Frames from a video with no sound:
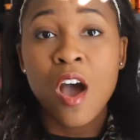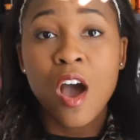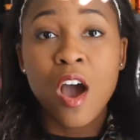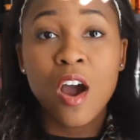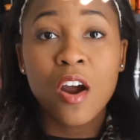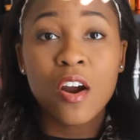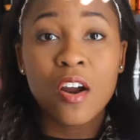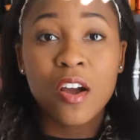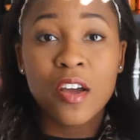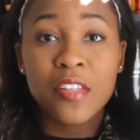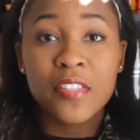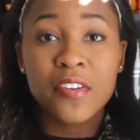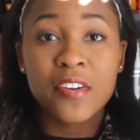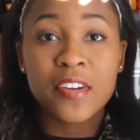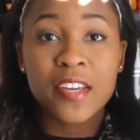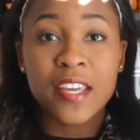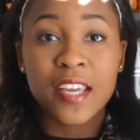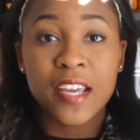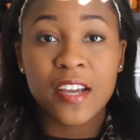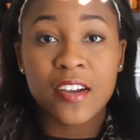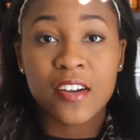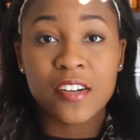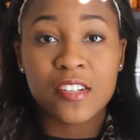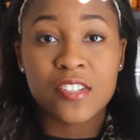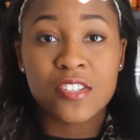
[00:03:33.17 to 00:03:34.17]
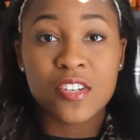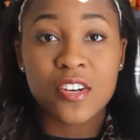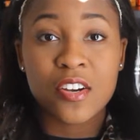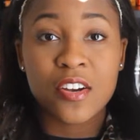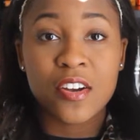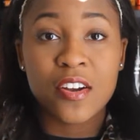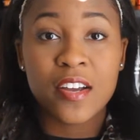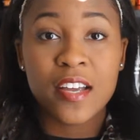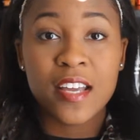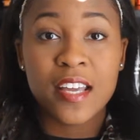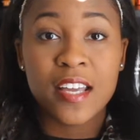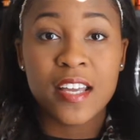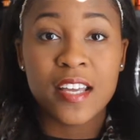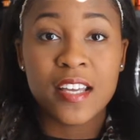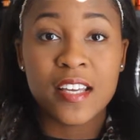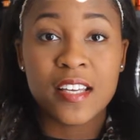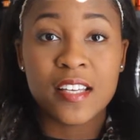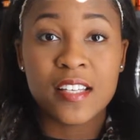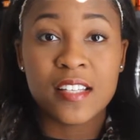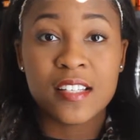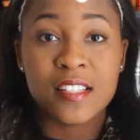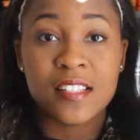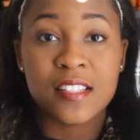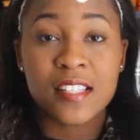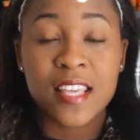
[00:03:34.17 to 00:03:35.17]
Our other character
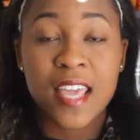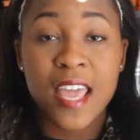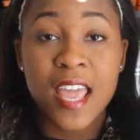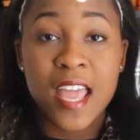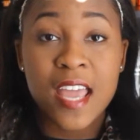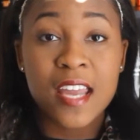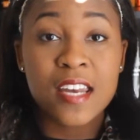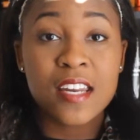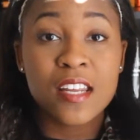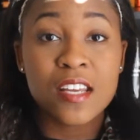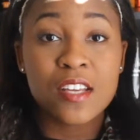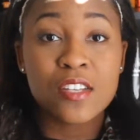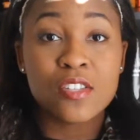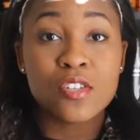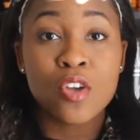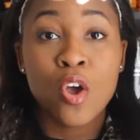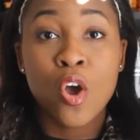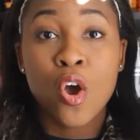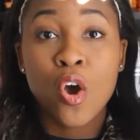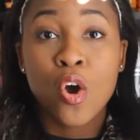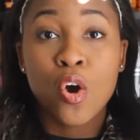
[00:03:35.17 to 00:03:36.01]
is Candace,